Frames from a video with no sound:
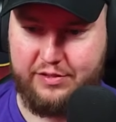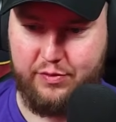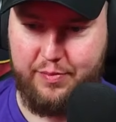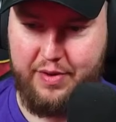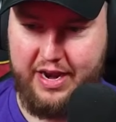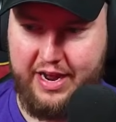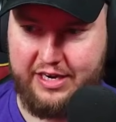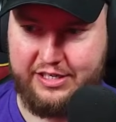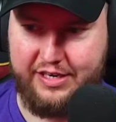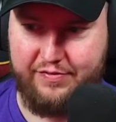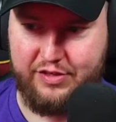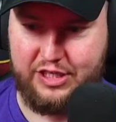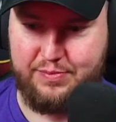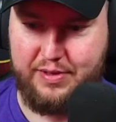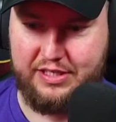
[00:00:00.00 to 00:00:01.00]
We might actually
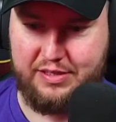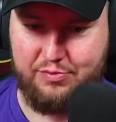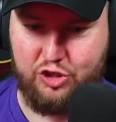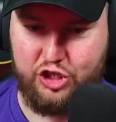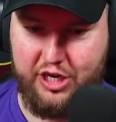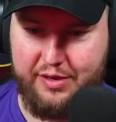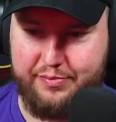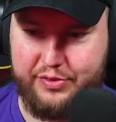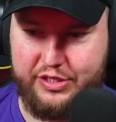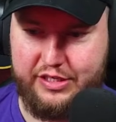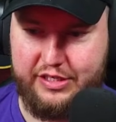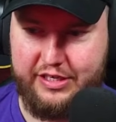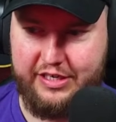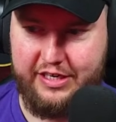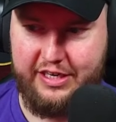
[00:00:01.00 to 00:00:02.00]
even spend some gems